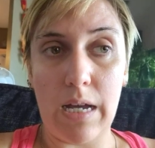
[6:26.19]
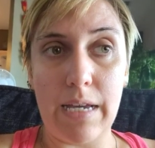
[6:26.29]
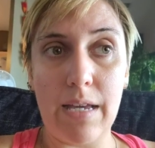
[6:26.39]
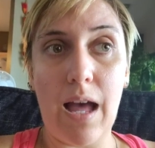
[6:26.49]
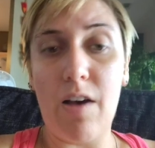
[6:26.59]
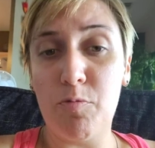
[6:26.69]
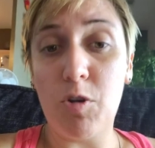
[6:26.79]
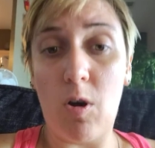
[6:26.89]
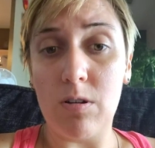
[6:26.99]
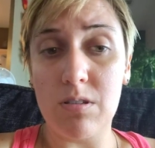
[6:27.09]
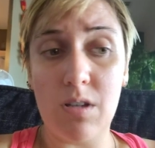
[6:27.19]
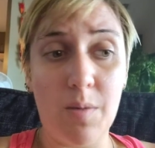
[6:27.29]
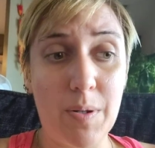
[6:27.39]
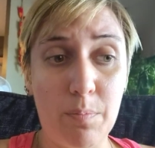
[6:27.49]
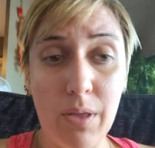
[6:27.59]
I have dogs
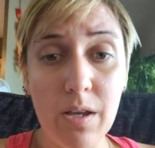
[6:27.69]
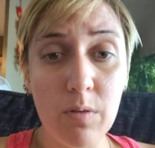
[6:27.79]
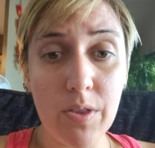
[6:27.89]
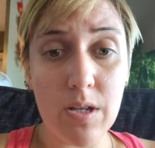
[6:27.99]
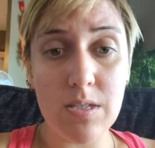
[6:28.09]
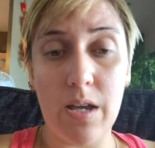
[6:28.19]
come and play with us.